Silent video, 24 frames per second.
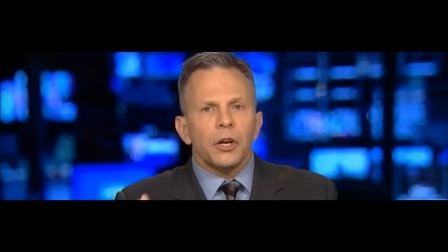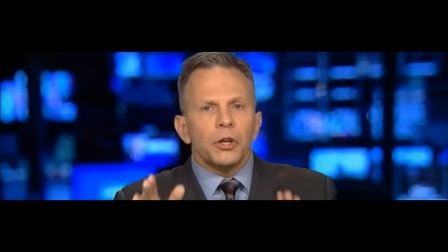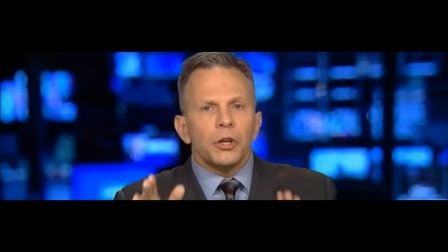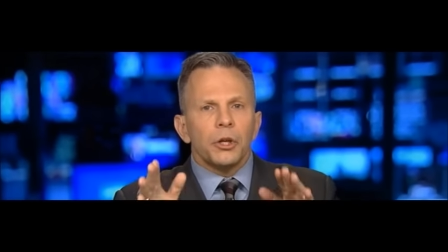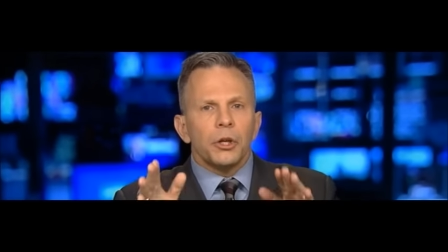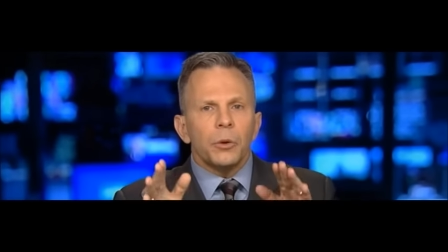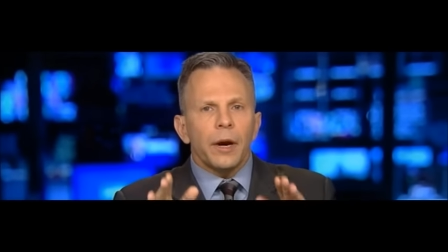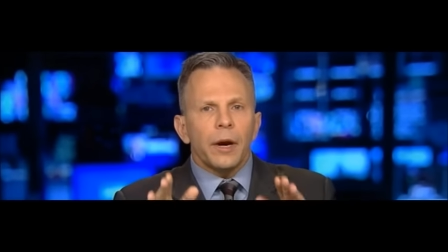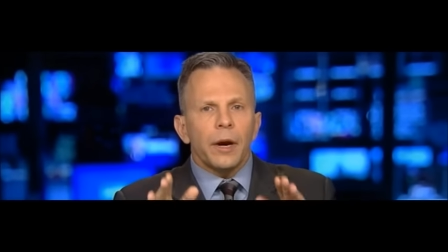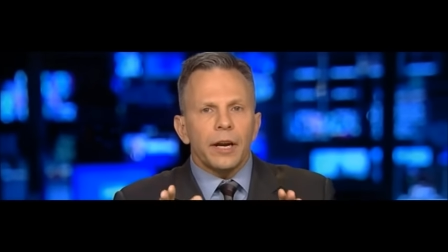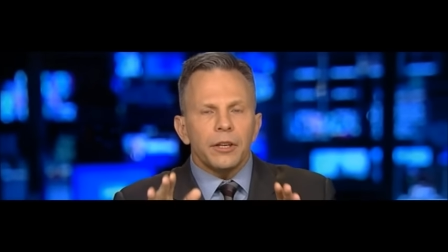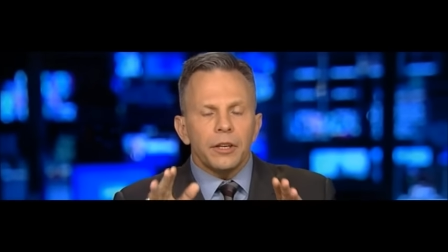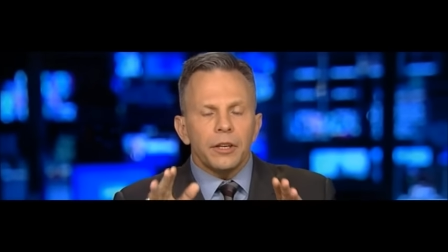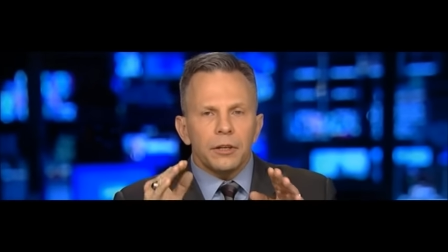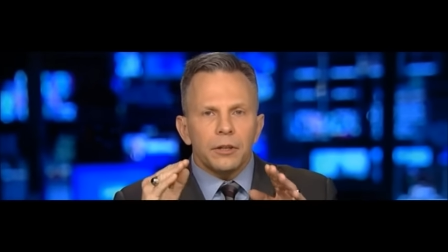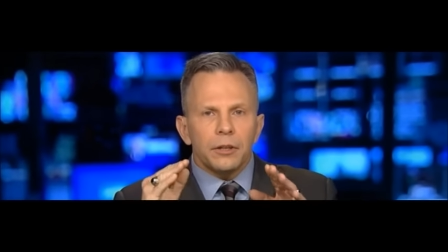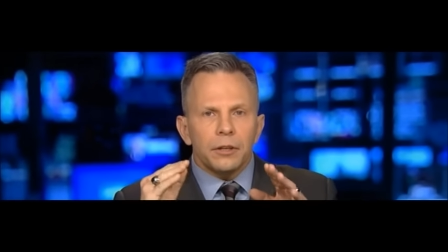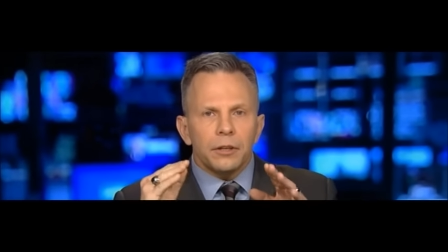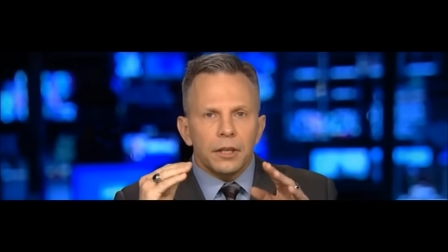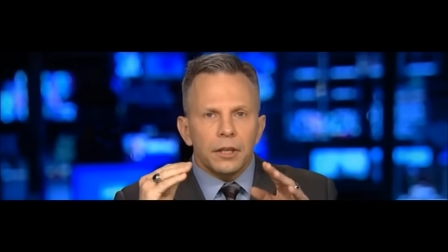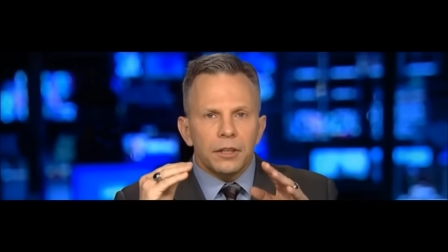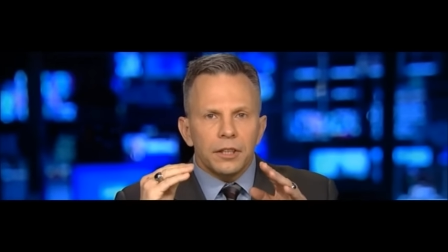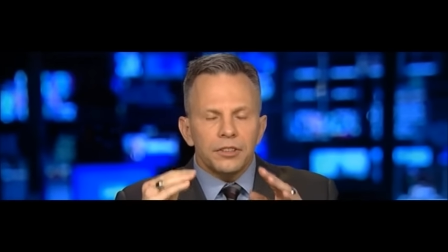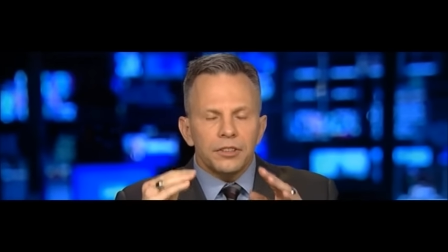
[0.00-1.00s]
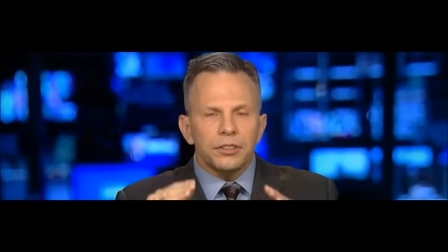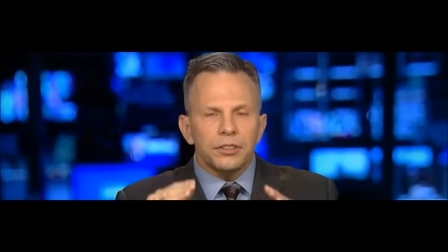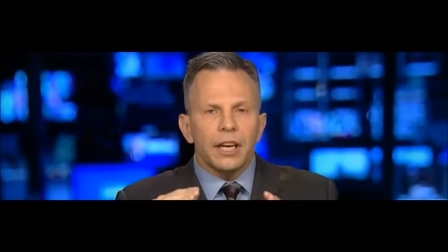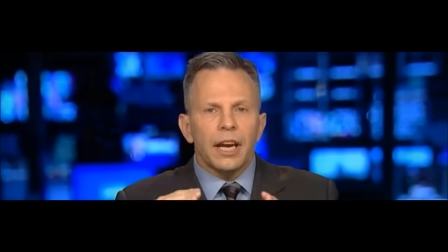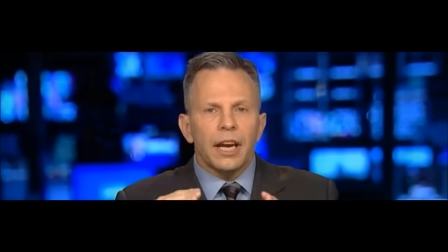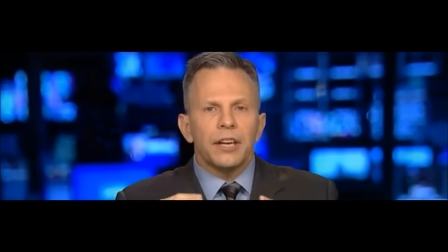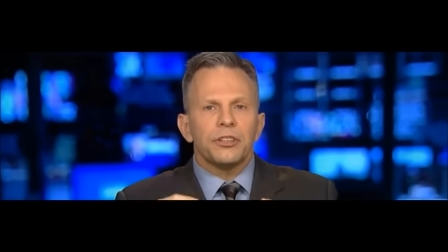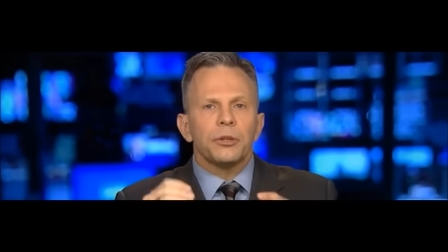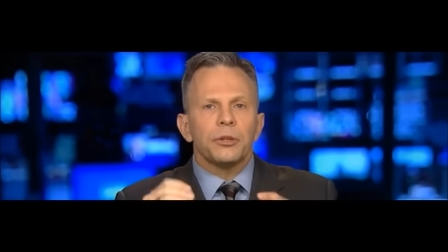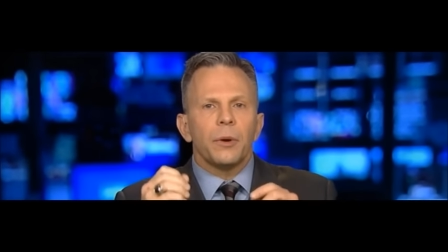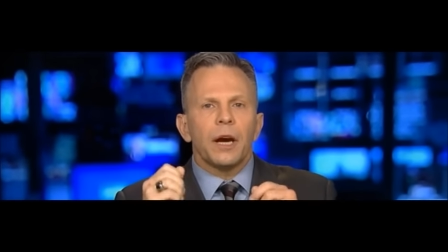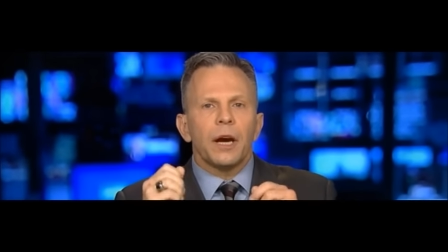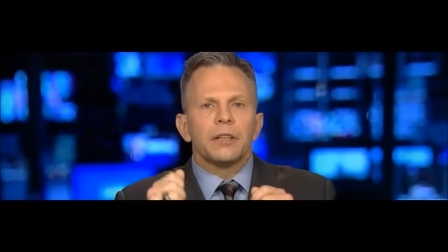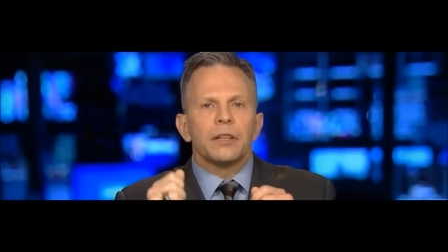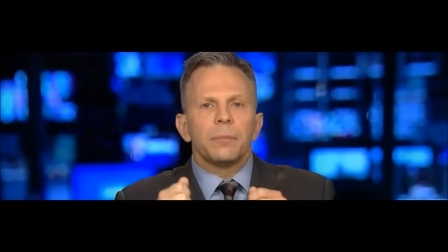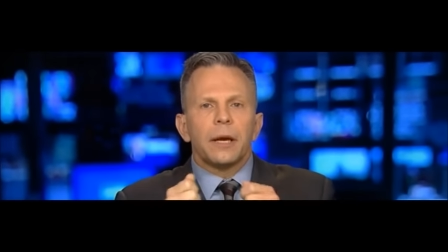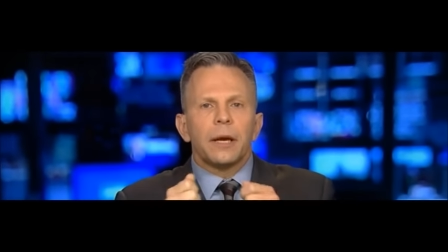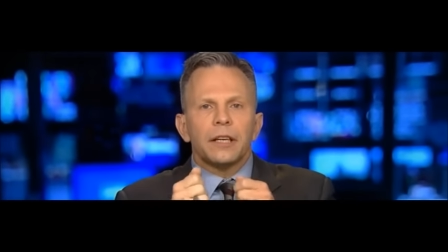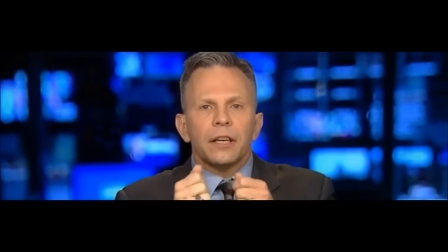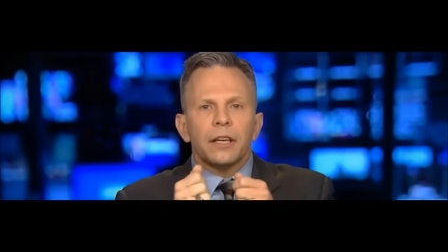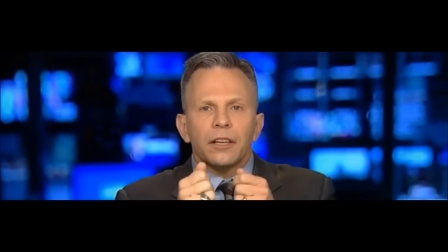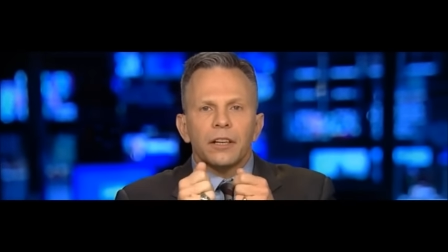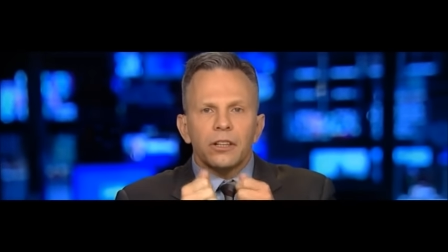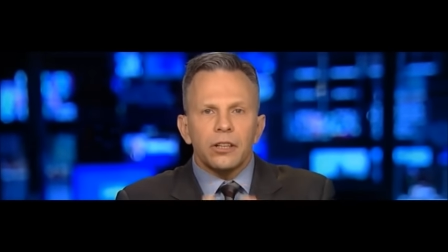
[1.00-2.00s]
You, you, in this case, you had to
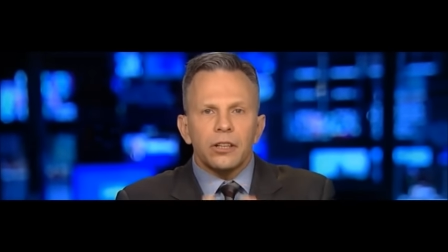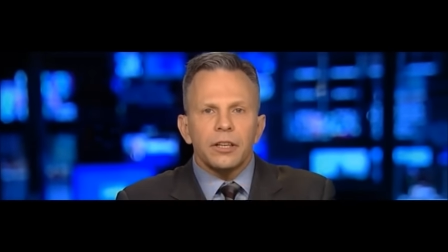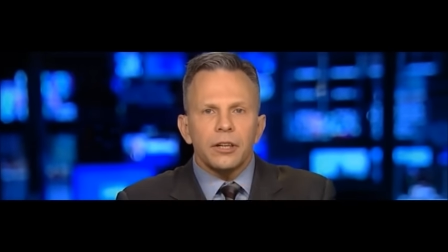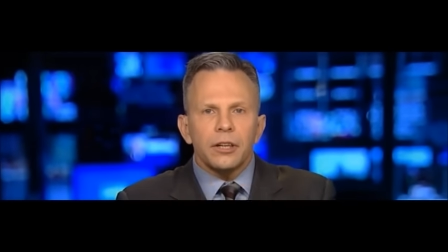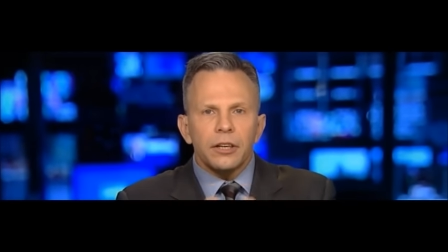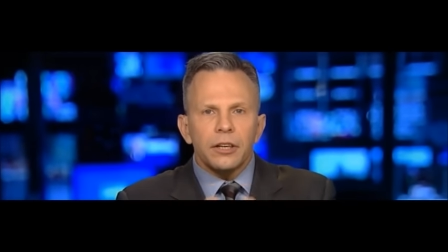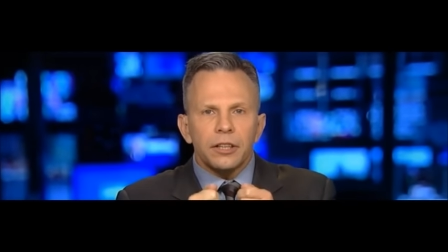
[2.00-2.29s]
make a clear,